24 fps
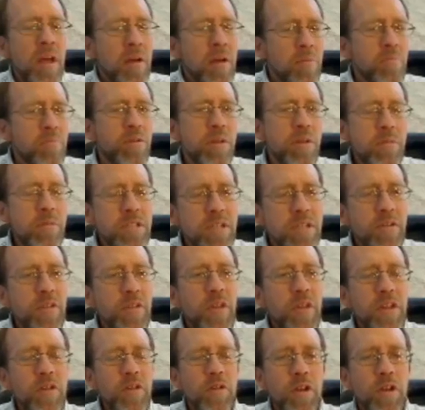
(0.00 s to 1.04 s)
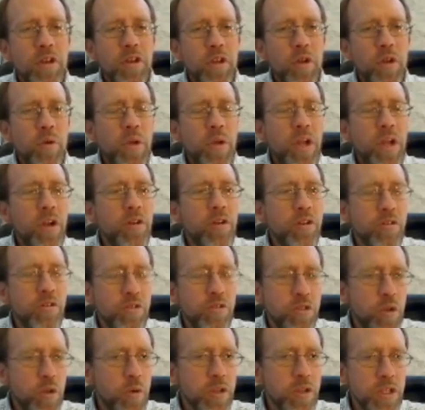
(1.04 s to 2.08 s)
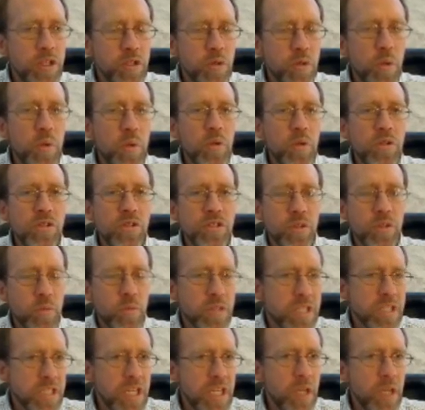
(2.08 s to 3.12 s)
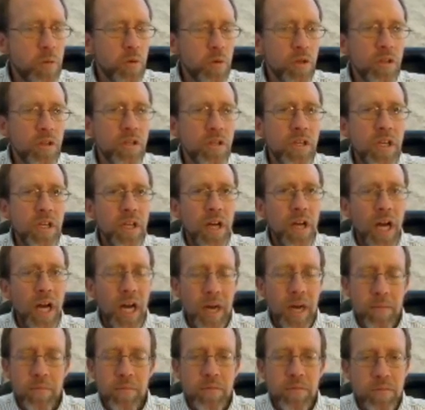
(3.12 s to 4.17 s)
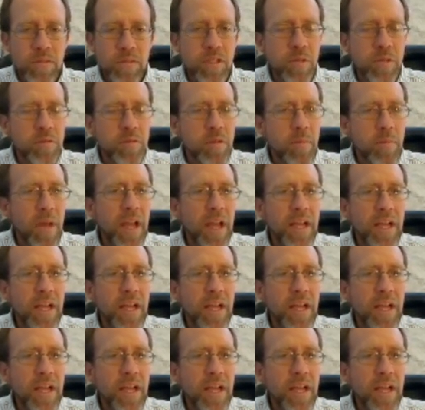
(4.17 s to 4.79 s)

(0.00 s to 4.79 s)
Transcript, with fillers: pretty much everything you can do here. You can do with the tools or with SQL um, to, to make